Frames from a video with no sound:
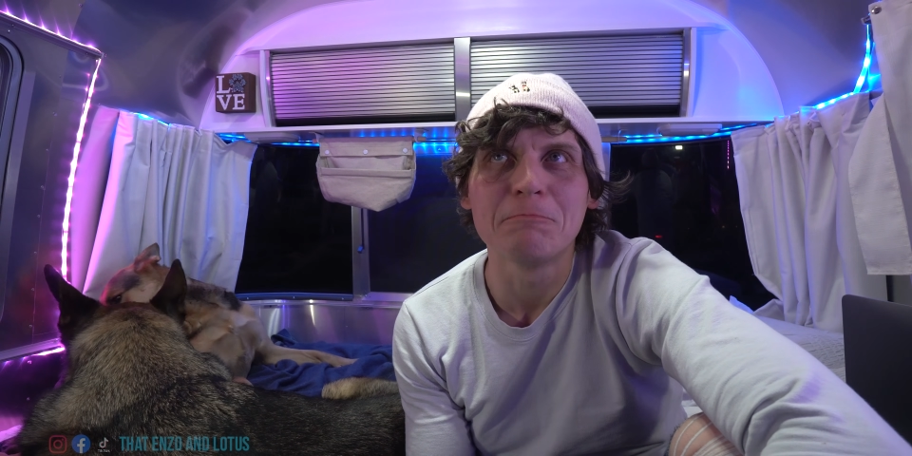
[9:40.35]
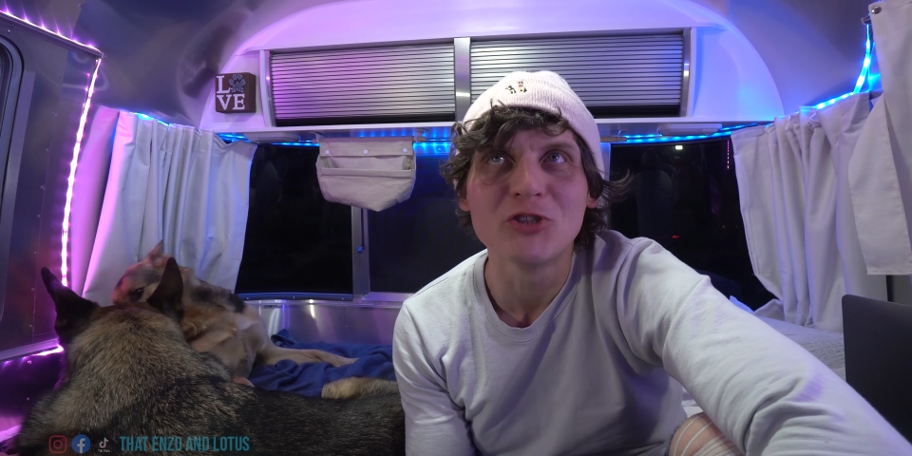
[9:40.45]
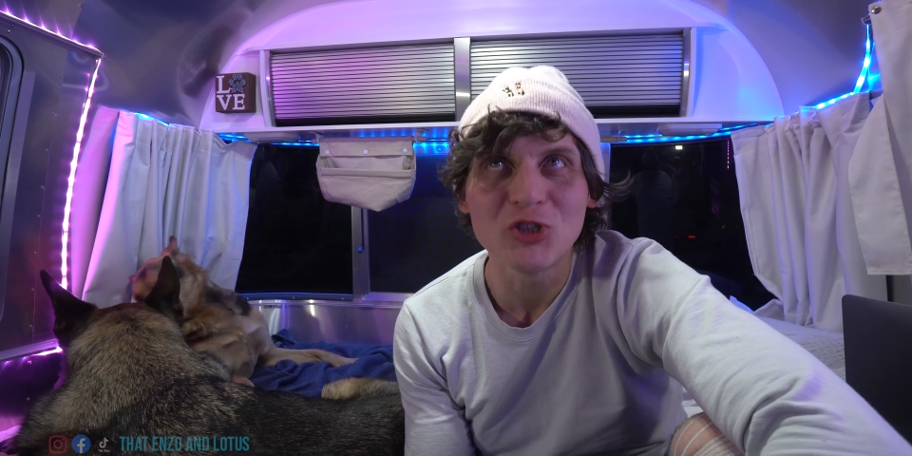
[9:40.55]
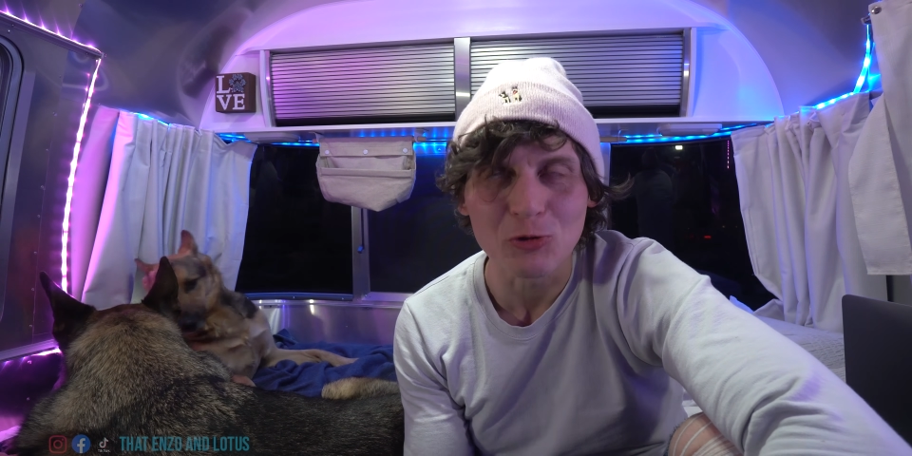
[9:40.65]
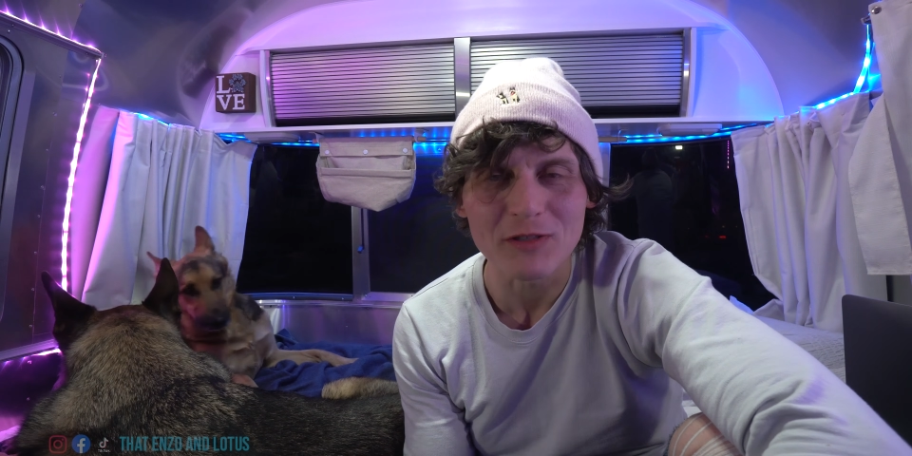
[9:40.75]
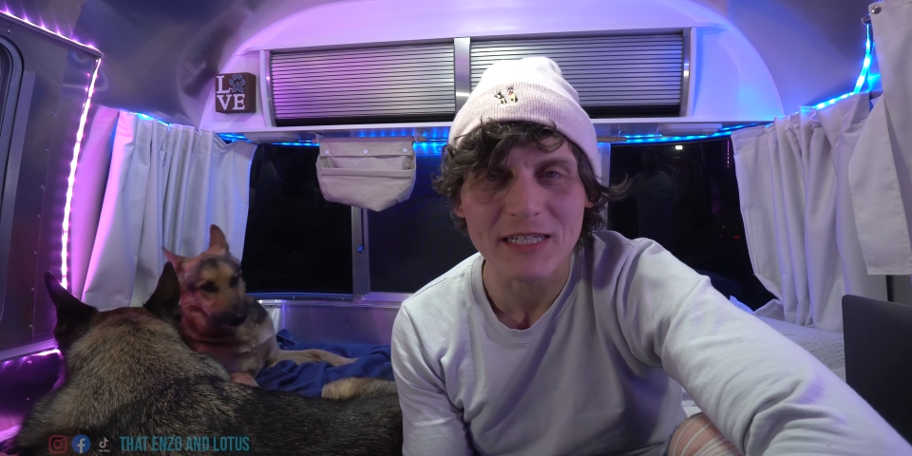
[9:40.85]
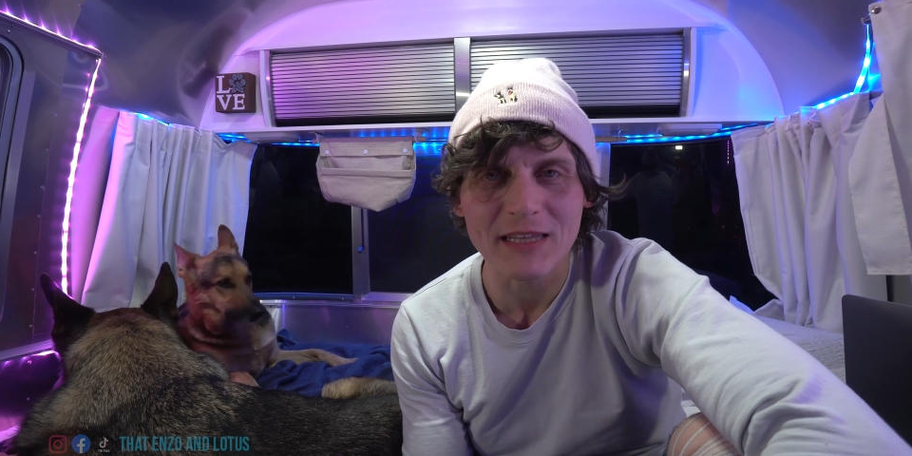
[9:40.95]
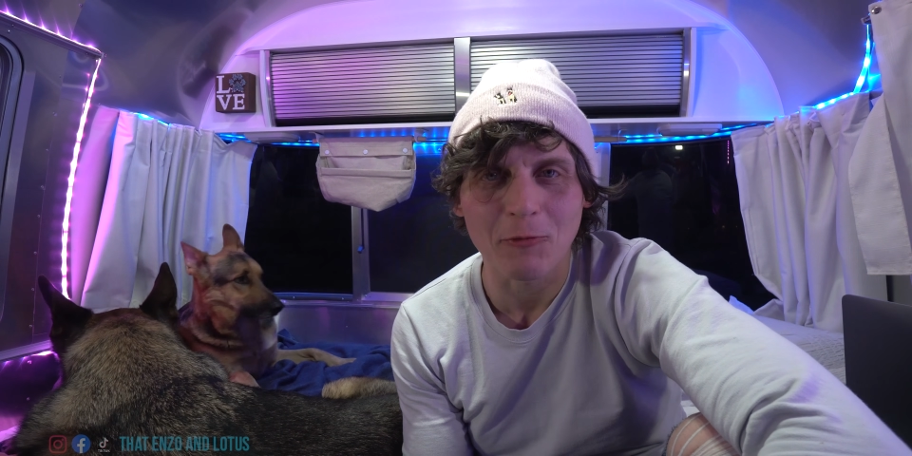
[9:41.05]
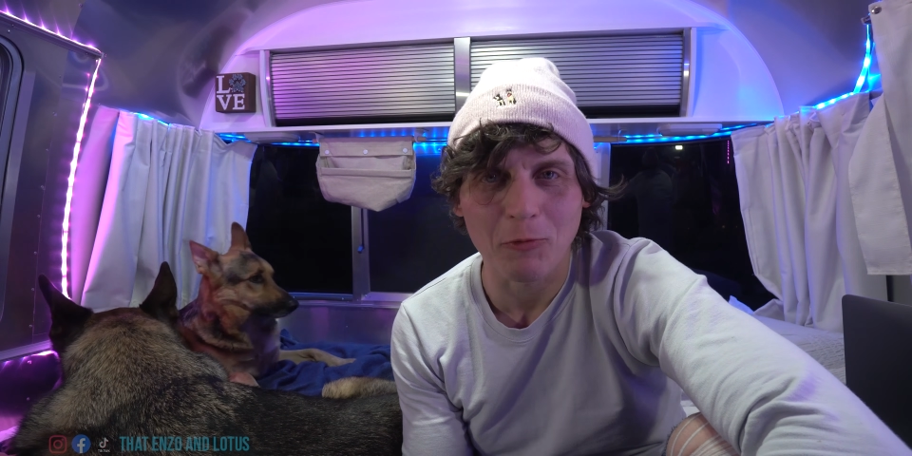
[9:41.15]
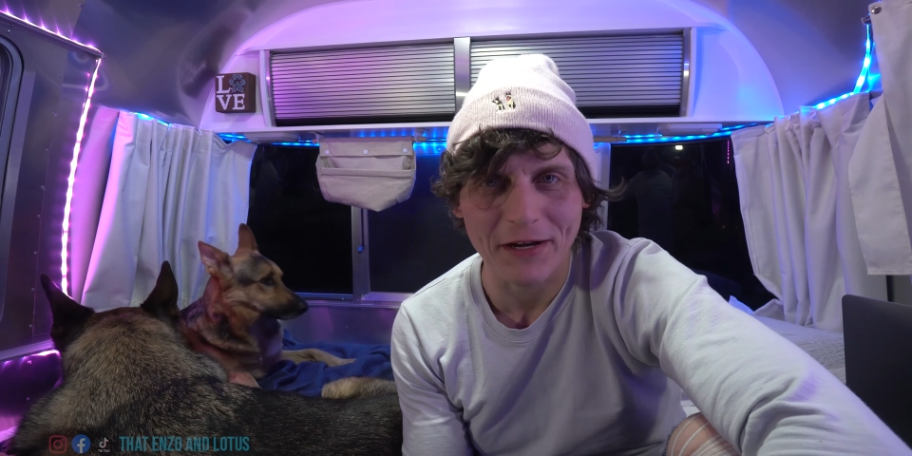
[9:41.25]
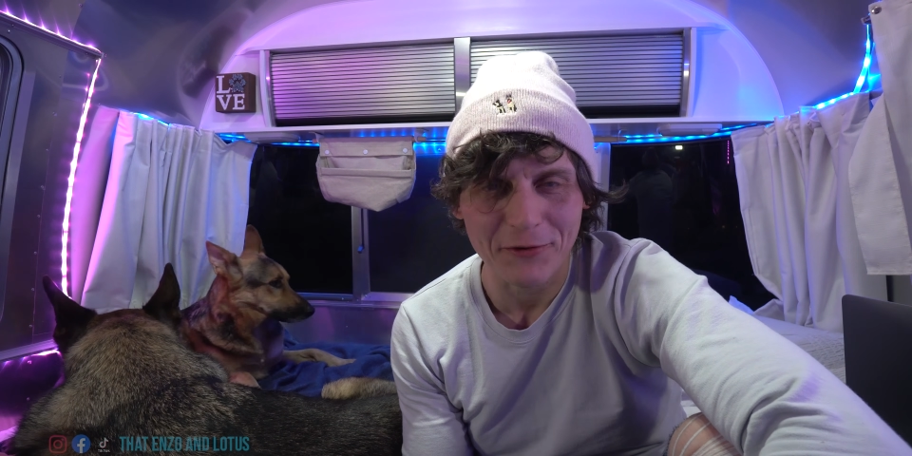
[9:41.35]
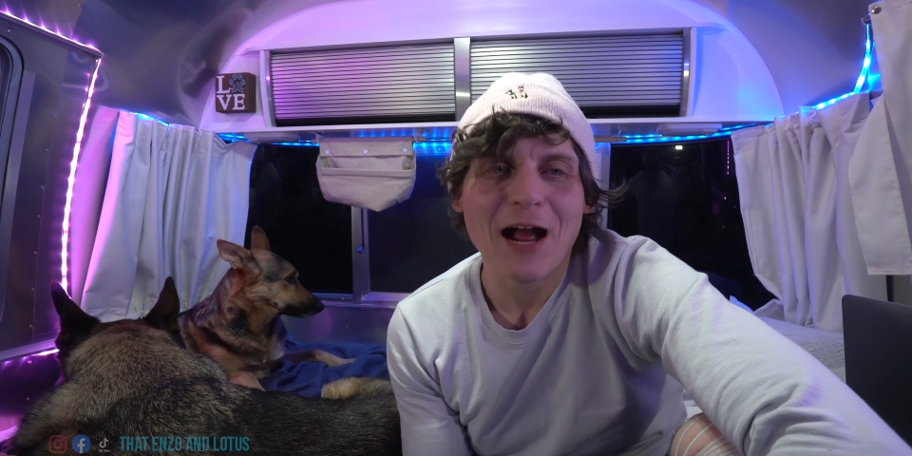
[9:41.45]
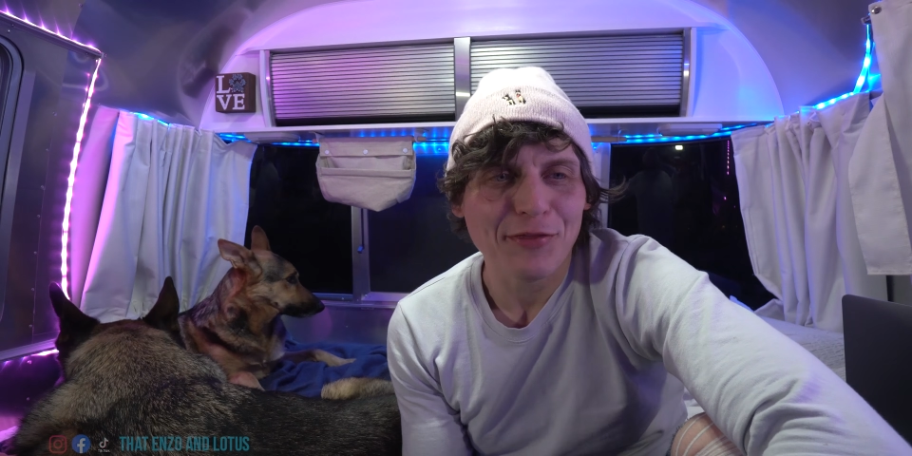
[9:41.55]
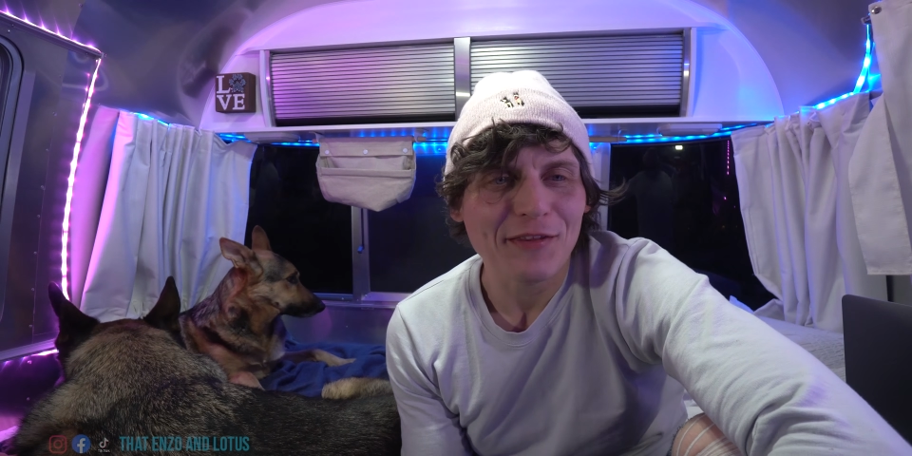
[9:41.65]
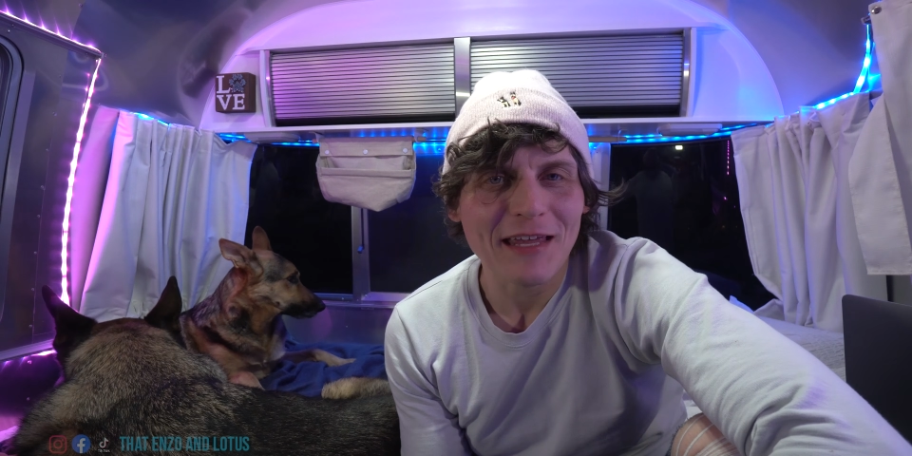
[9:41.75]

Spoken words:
choosing the winner. I thought